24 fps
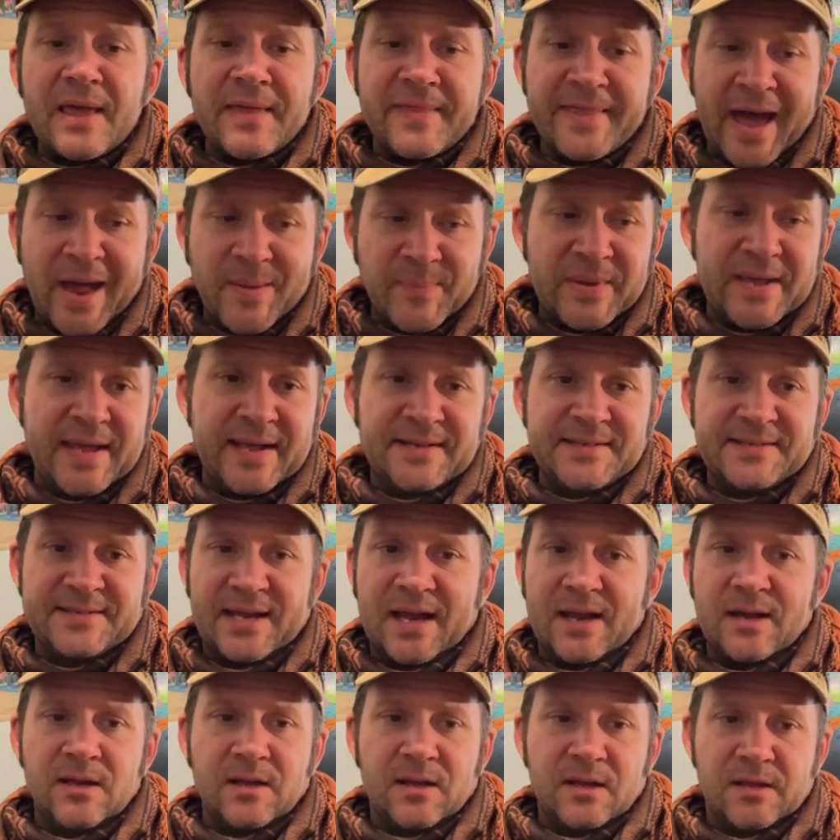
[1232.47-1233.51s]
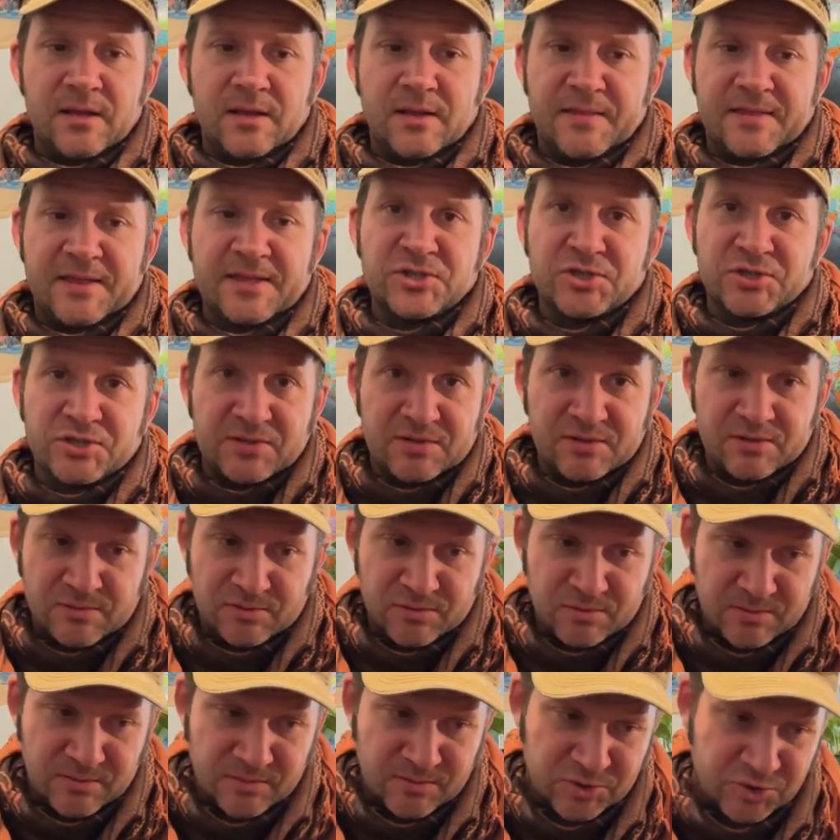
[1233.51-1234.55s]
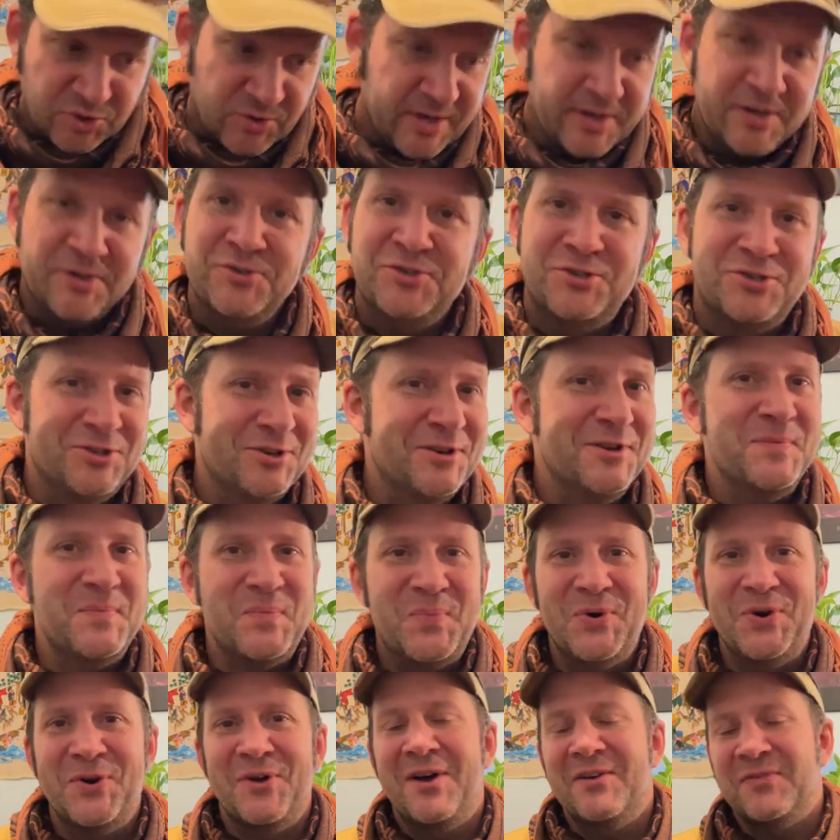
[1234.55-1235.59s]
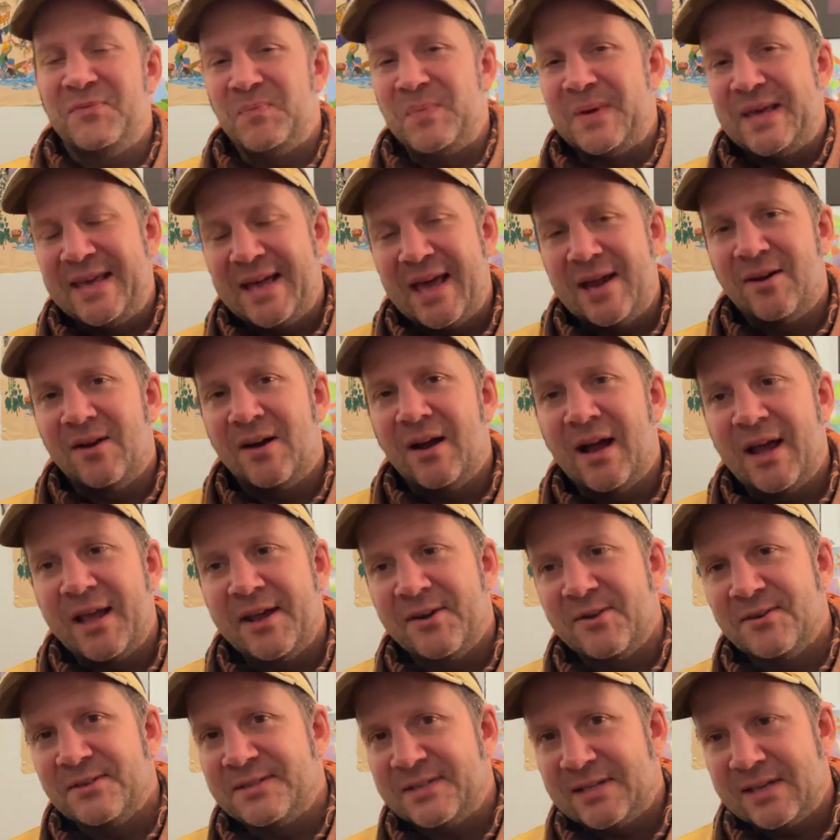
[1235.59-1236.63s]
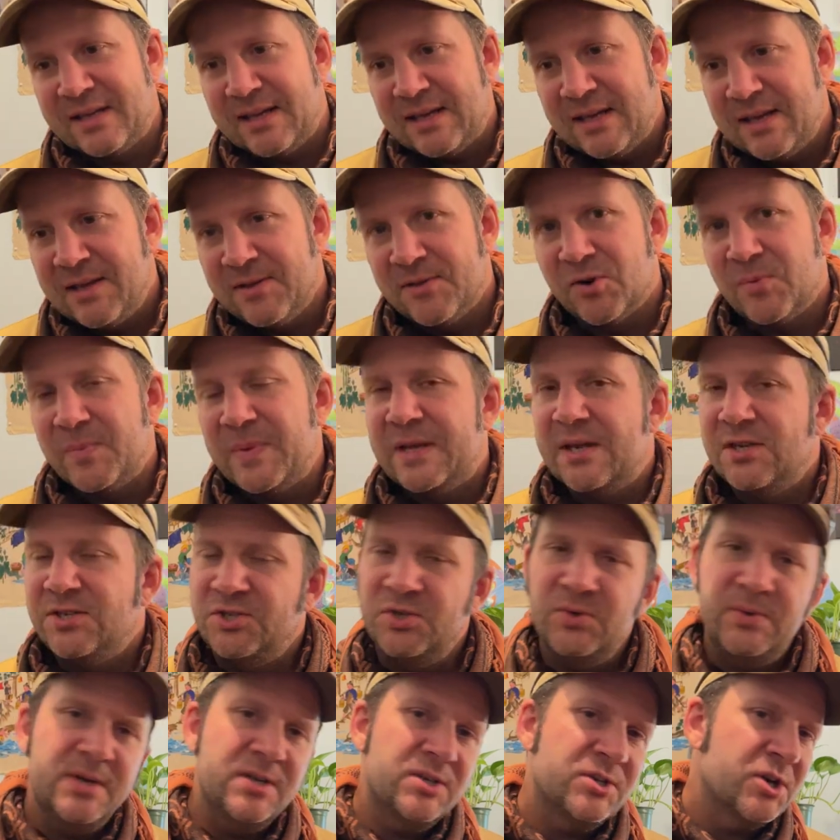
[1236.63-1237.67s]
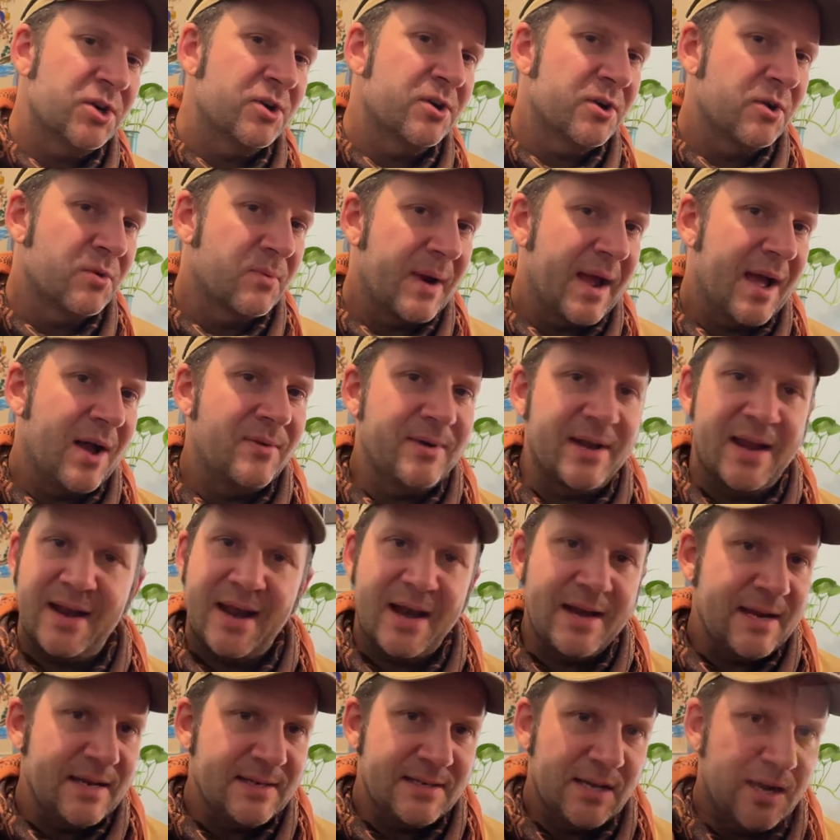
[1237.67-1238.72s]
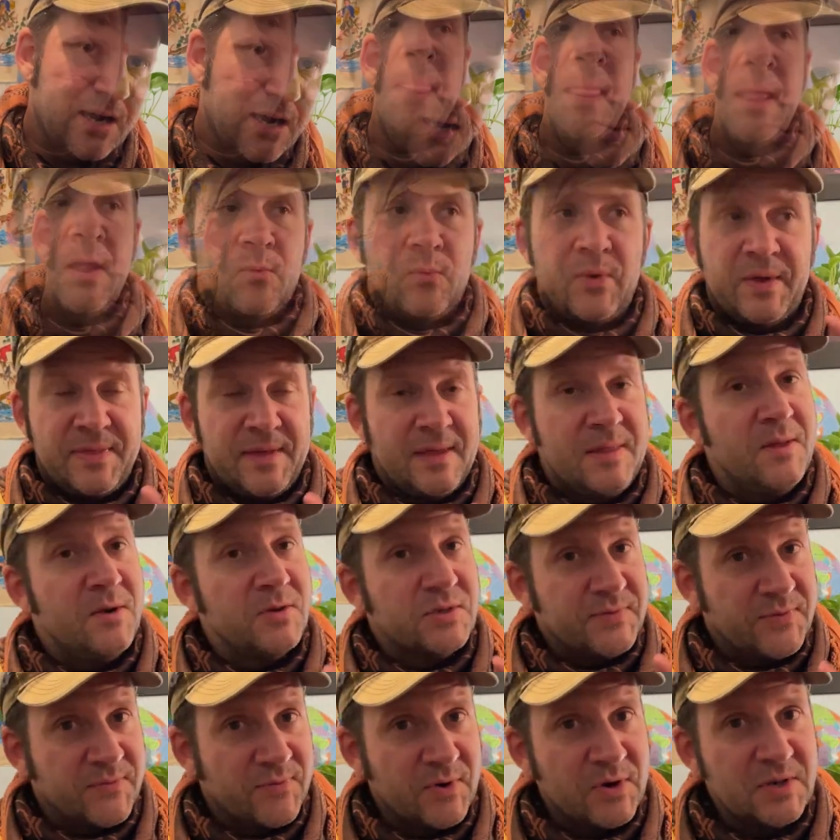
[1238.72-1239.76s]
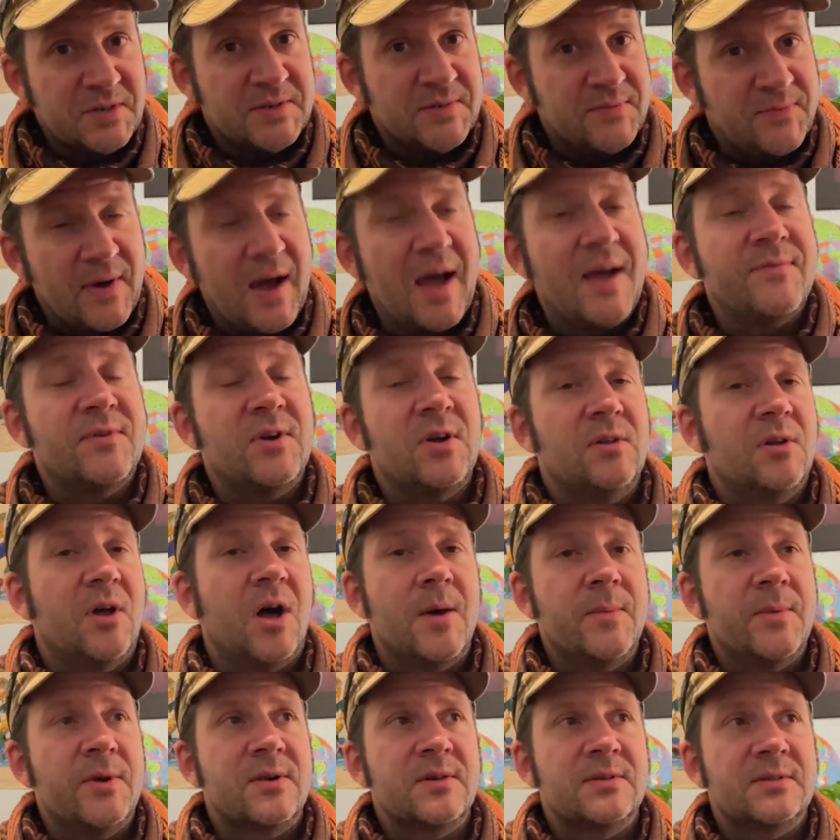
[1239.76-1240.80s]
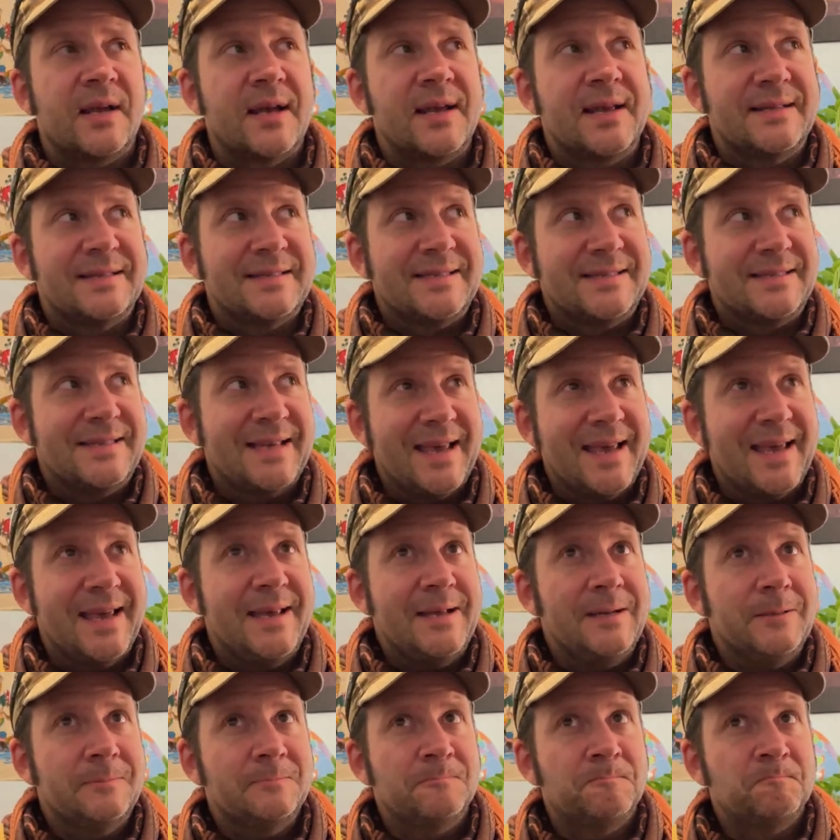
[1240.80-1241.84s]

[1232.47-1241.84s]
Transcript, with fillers: that being said this trail shouldn't put off beginner hikers either because you can turn around at any time within those first five kilometers i can say